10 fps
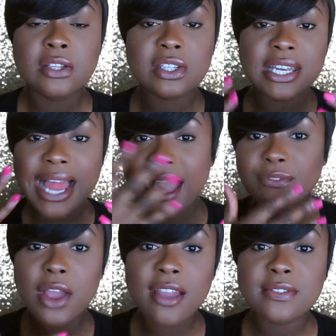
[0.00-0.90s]
So then
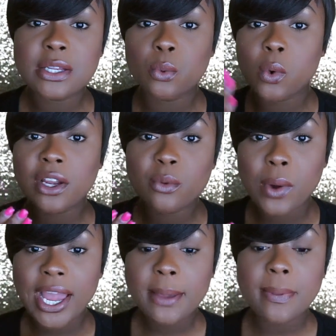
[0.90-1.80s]
after I've done one
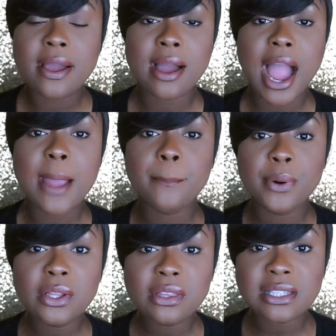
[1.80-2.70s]
wipe, I
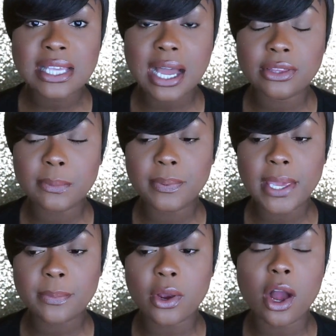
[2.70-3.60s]
put the top, the
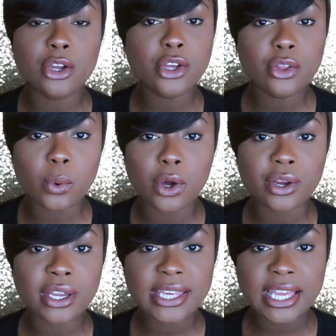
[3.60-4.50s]
paper under the
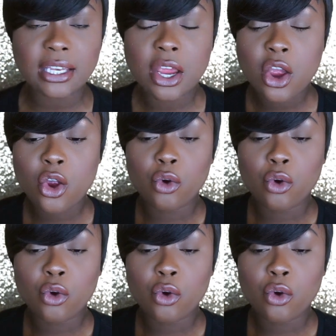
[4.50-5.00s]
water again,